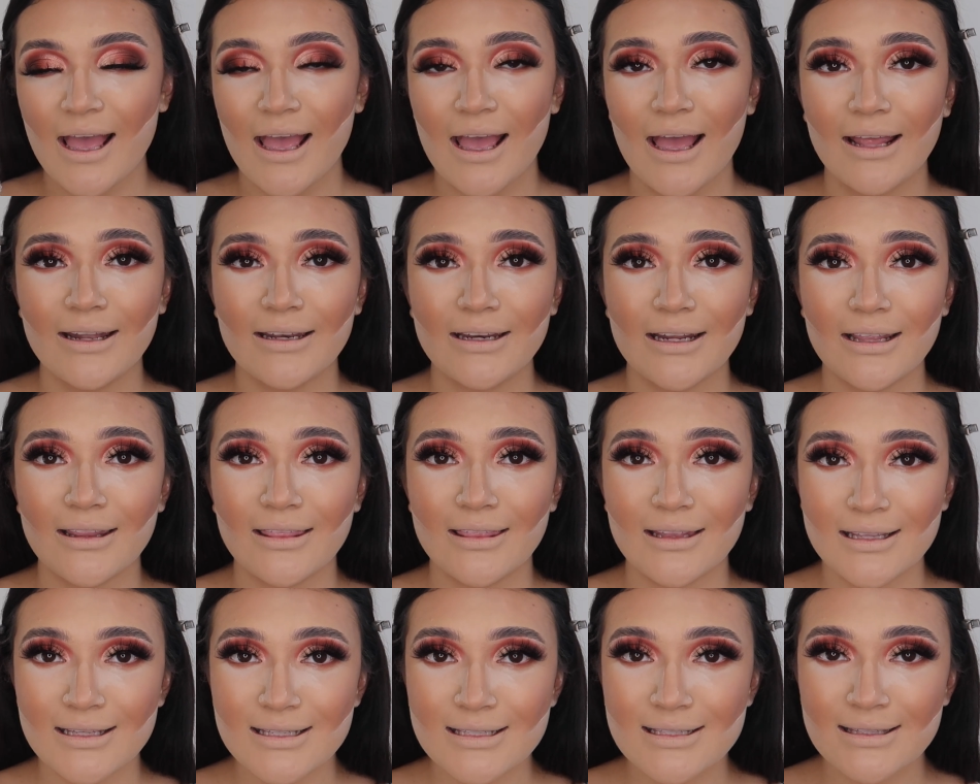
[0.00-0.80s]
And
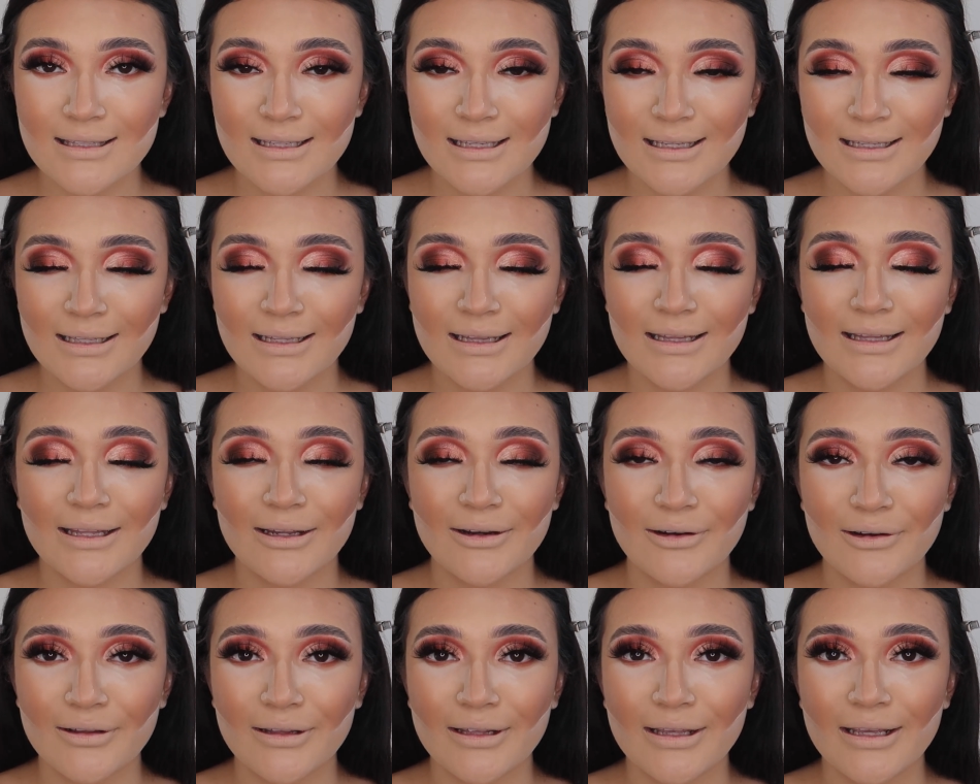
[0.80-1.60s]
this thing
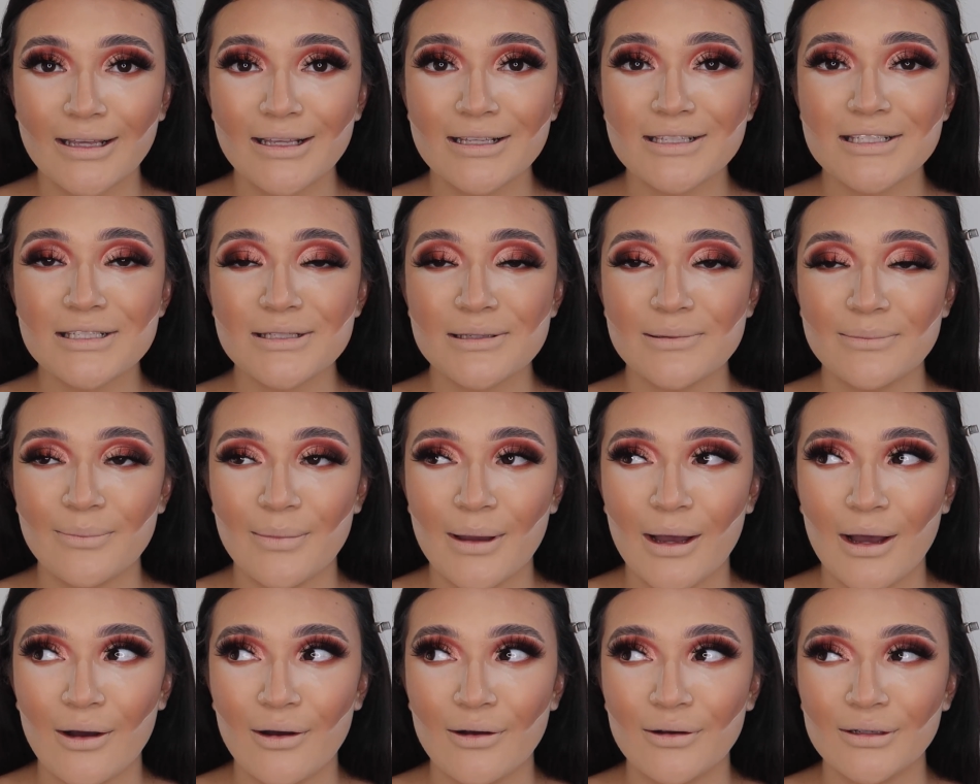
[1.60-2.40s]
literally
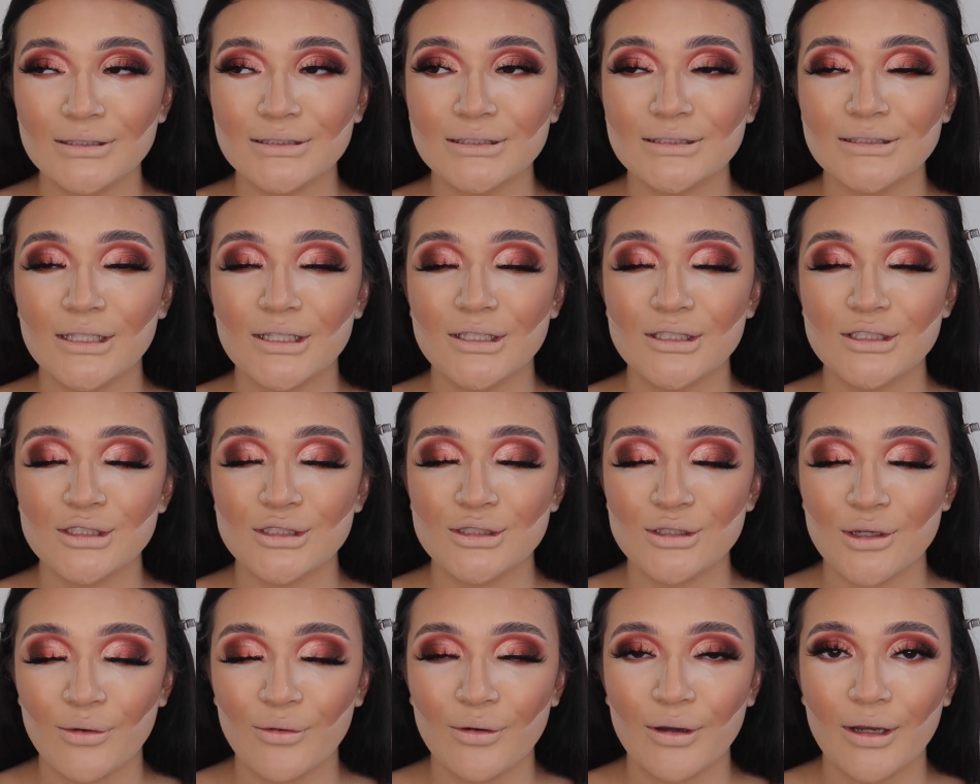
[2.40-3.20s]
smells
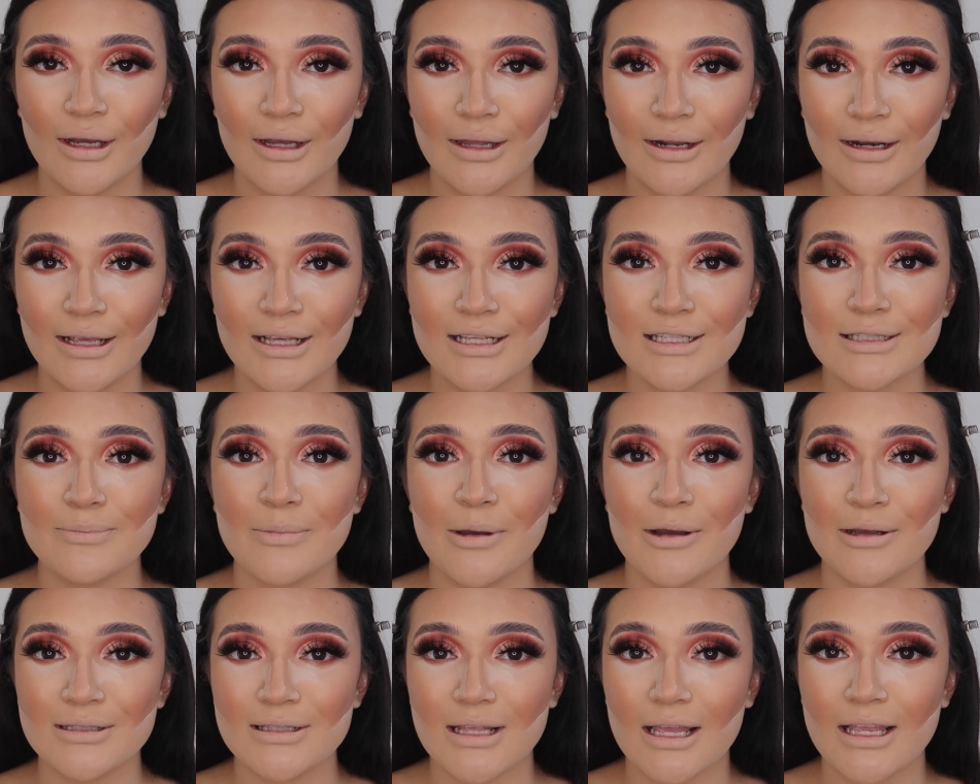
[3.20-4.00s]
so good. It
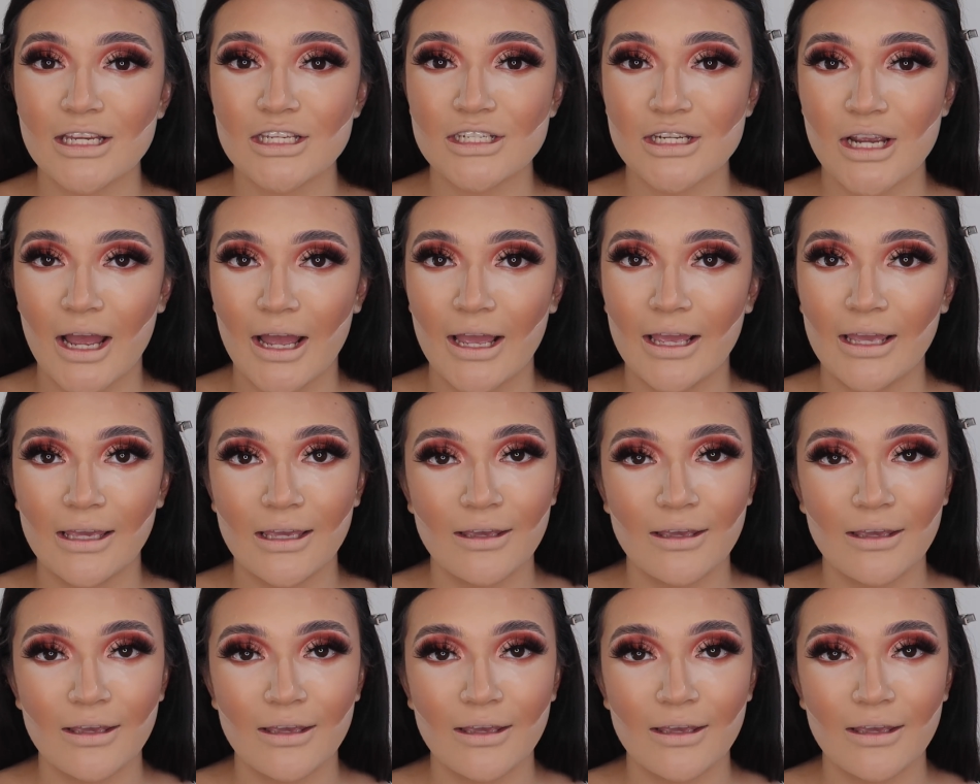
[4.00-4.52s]
smells like chai.